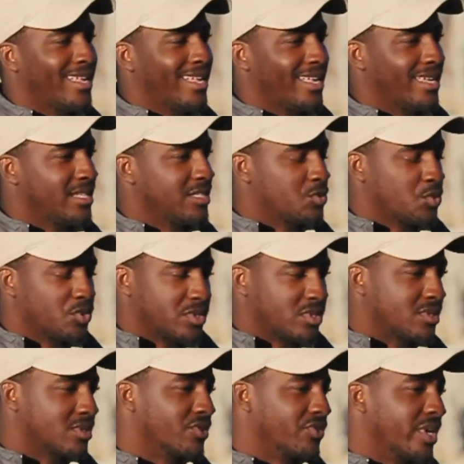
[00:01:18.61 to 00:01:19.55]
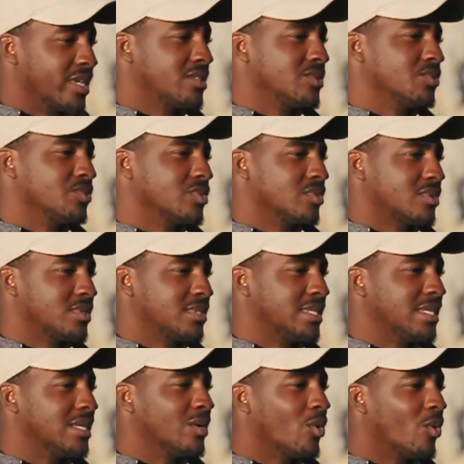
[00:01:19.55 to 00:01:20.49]
And it was great to
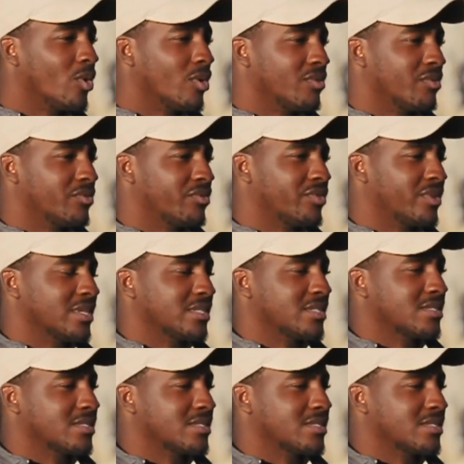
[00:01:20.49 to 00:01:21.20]
see all of us